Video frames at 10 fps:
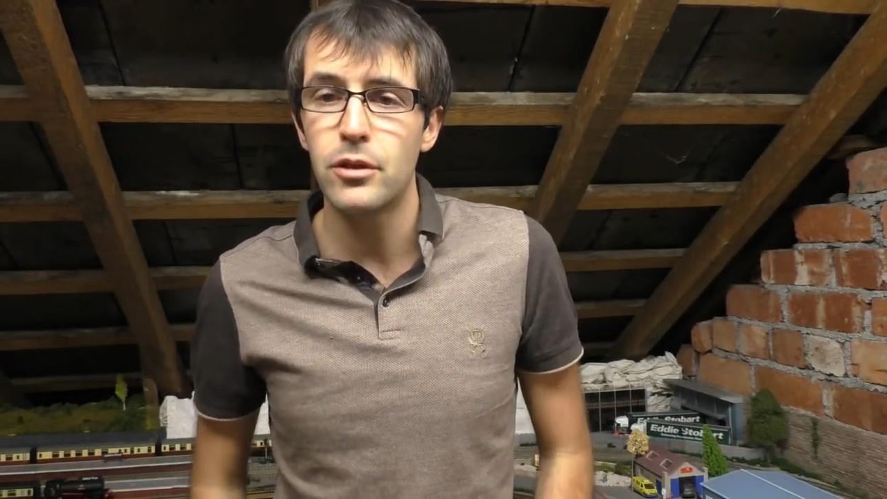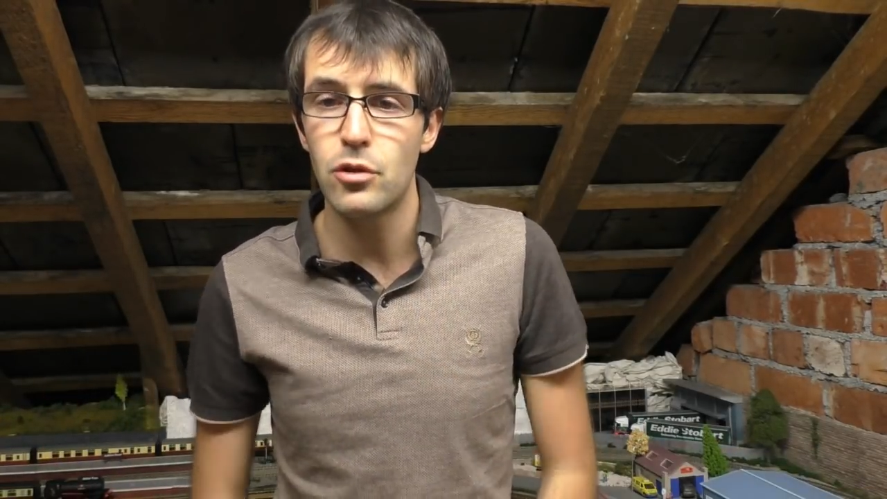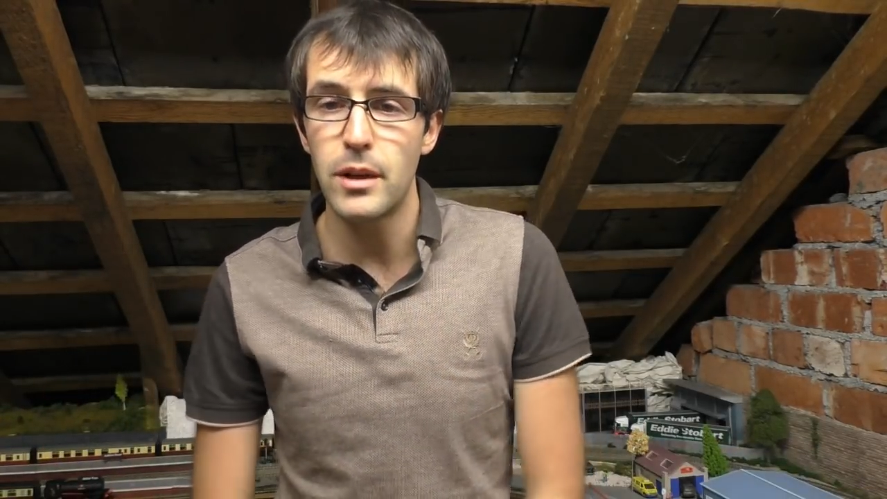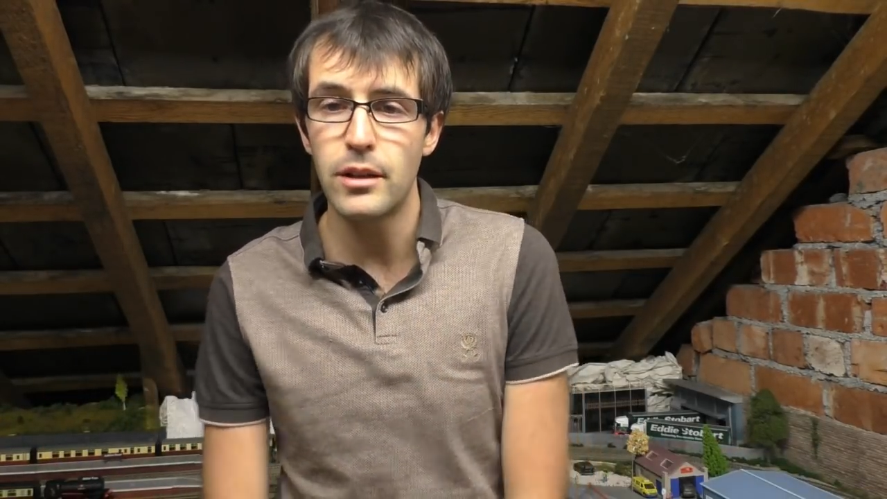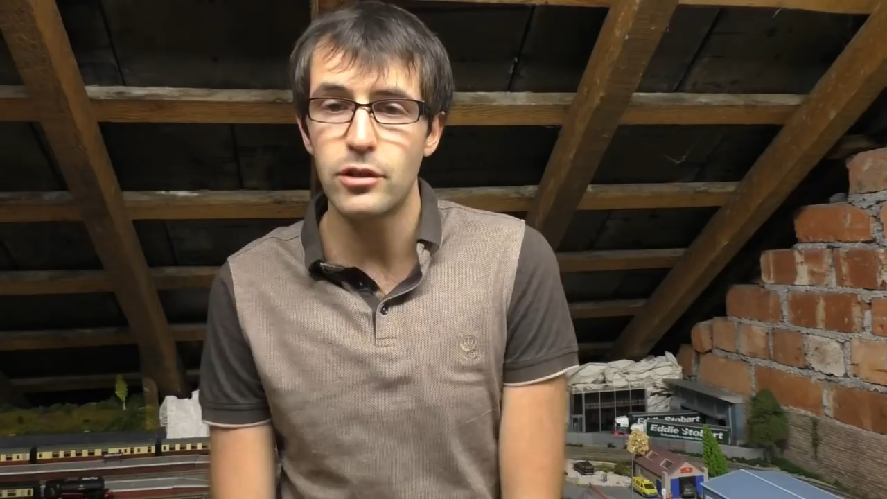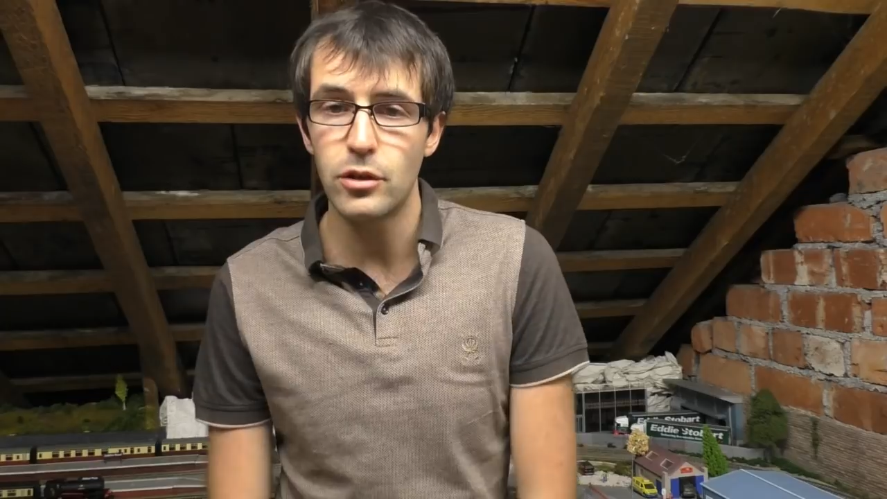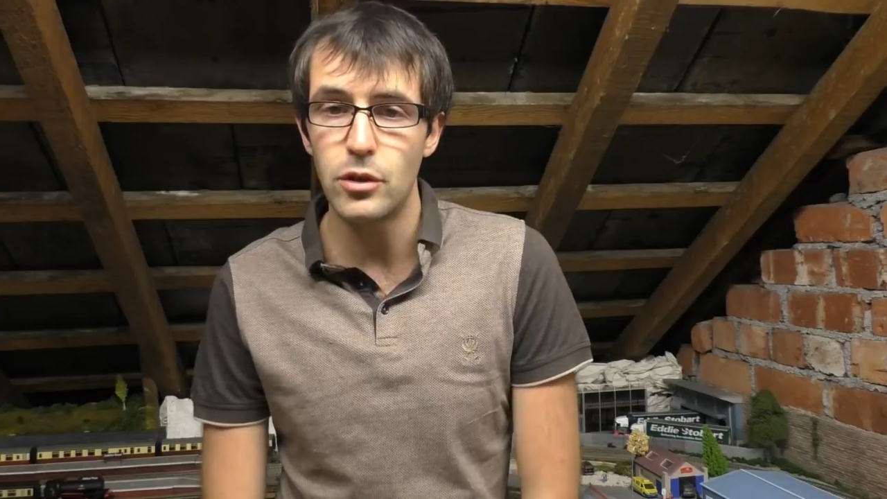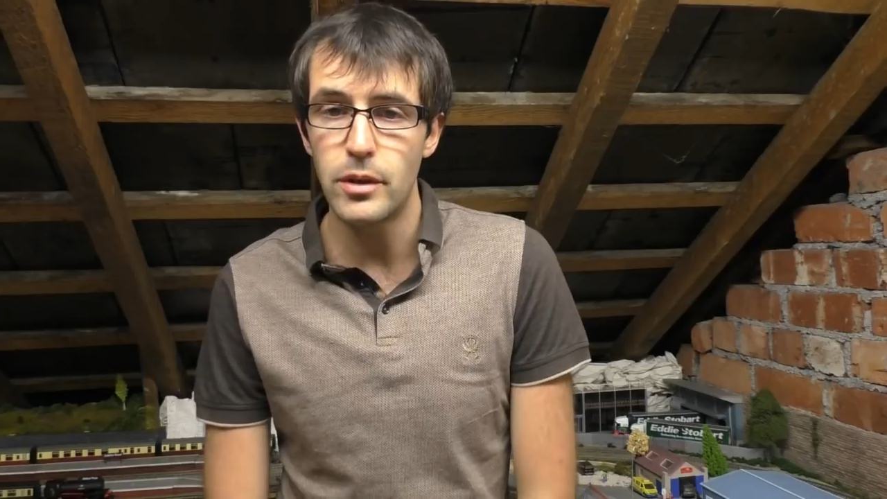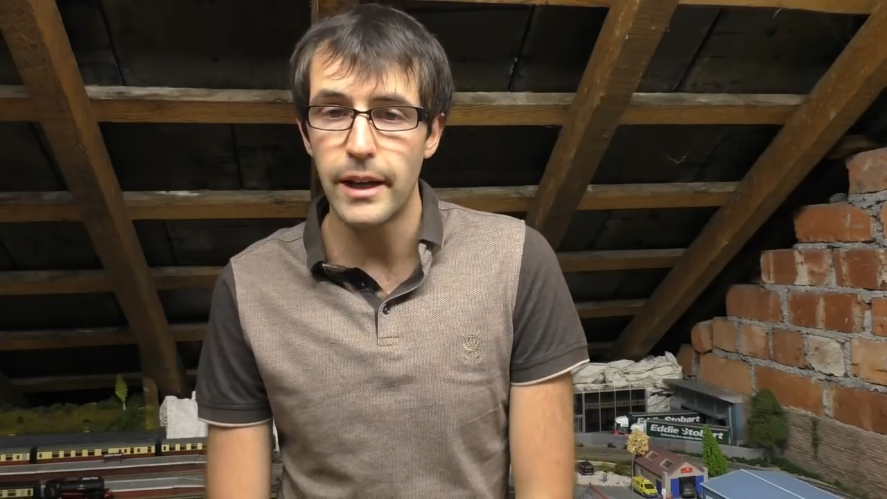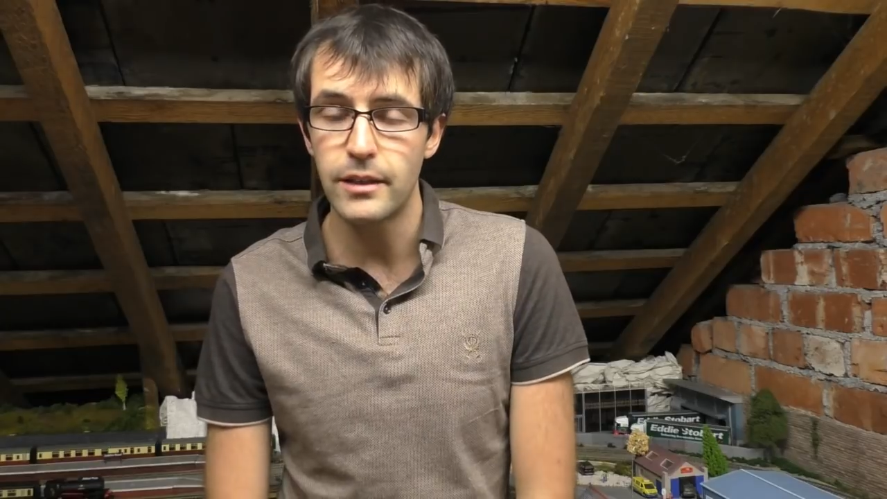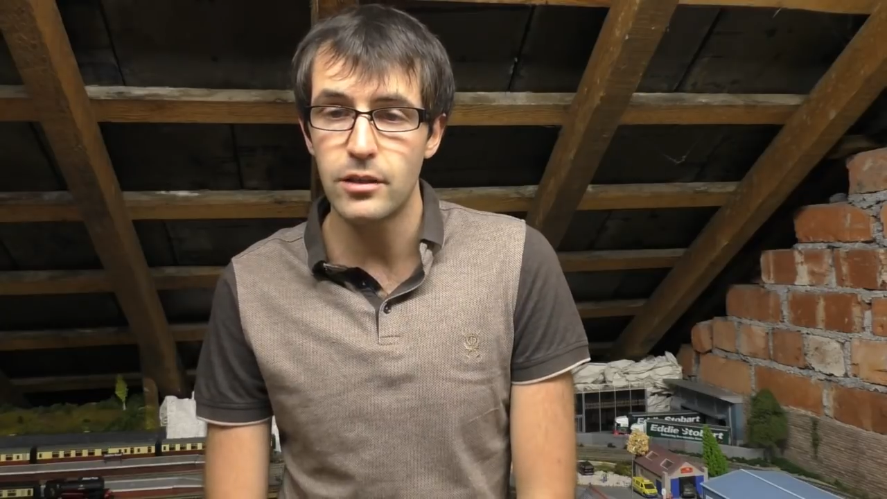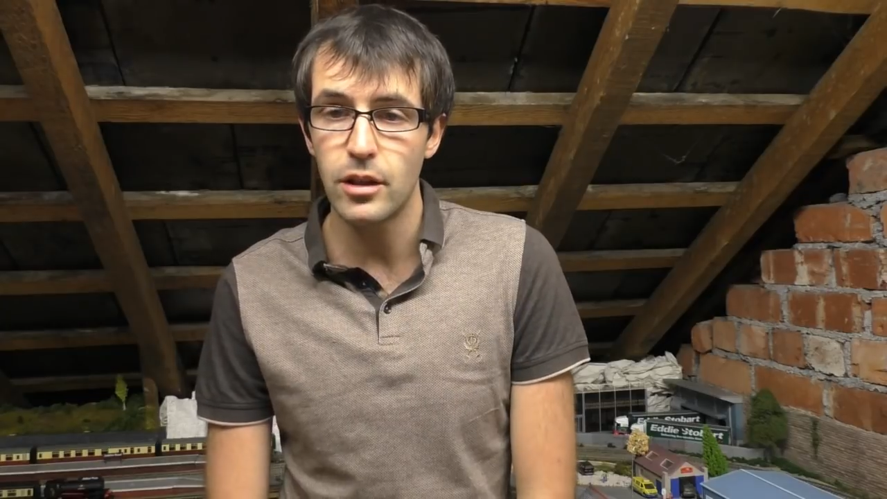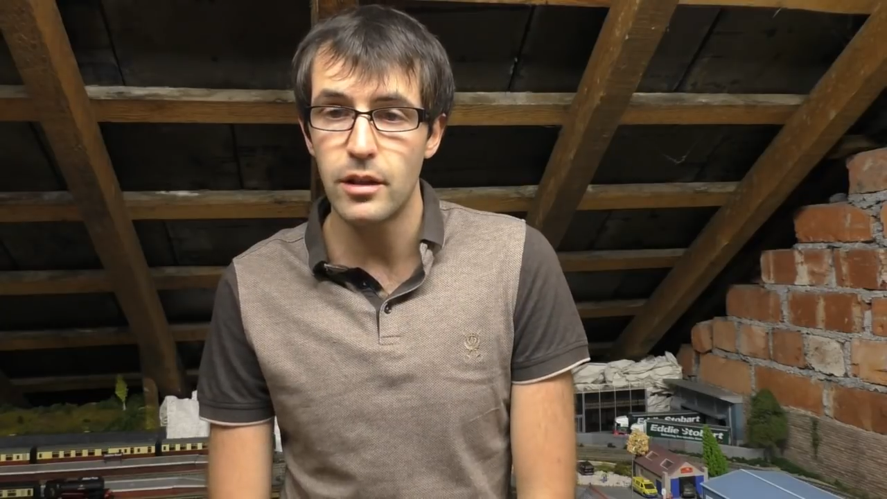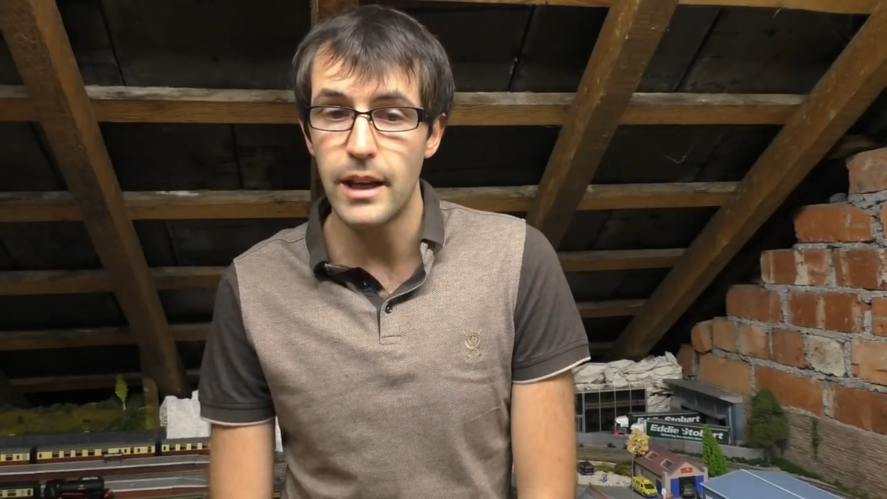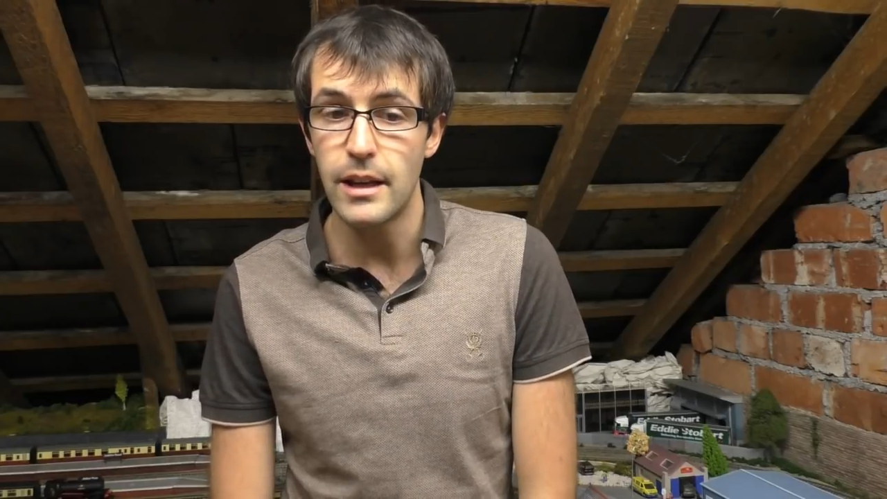between so you guys can